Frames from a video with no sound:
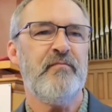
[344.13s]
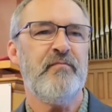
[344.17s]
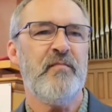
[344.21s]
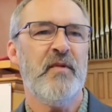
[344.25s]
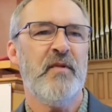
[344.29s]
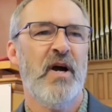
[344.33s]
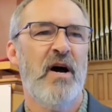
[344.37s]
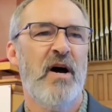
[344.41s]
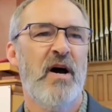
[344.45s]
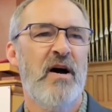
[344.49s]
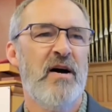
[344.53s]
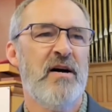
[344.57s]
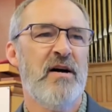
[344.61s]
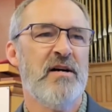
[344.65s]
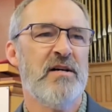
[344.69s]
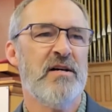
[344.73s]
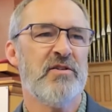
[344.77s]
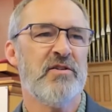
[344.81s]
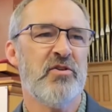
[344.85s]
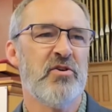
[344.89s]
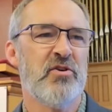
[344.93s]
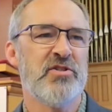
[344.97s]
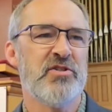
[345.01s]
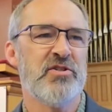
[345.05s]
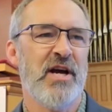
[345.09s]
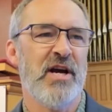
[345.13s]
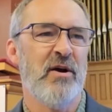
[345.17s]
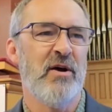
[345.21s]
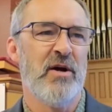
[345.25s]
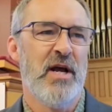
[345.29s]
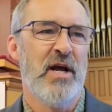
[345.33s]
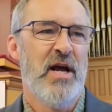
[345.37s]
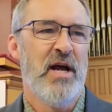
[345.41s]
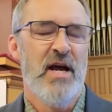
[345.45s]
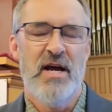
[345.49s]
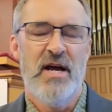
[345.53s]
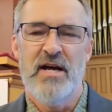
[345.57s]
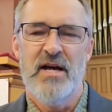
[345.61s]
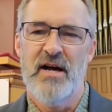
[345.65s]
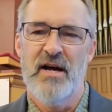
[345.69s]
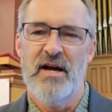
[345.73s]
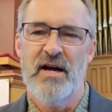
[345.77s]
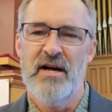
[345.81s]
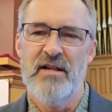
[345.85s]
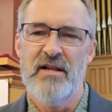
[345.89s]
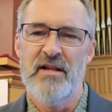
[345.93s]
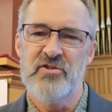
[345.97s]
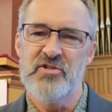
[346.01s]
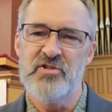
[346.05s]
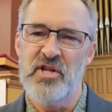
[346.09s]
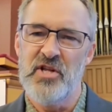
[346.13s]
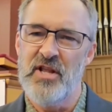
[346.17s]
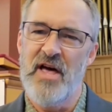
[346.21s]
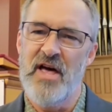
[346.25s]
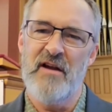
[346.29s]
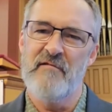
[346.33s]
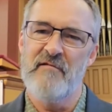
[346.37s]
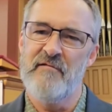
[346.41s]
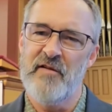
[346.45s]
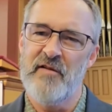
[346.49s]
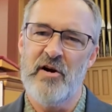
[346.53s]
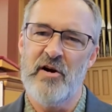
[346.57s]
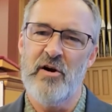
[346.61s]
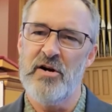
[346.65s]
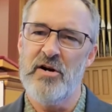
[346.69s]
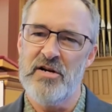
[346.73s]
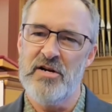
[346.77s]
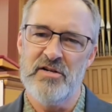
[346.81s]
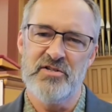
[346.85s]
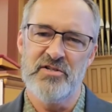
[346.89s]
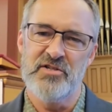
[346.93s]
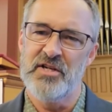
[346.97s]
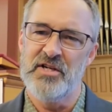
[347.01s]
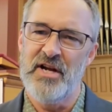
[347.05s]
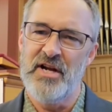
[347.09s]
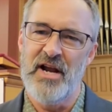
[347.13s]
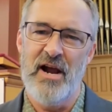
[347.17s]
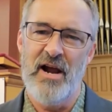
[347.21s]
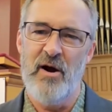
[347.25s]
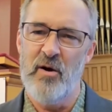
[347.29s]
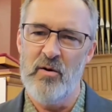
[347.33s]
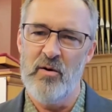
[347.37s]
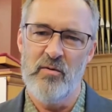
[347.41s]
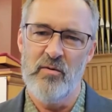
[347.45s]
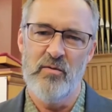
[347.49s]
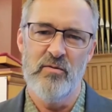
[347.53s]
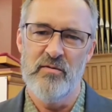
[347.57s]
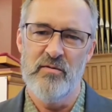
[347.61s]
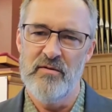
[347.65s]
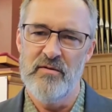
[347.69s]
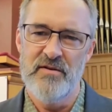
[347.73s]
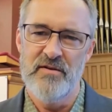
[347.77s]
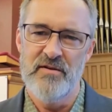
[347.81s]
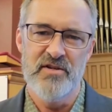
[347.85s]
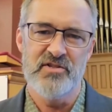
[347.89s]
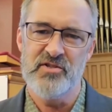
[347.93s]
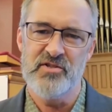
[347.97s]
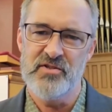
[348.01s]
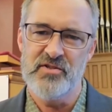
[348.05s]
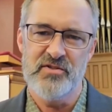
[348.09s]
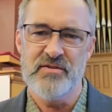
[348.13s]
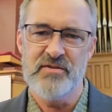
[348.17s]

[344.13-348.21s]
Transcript: There's a lot of variance in how this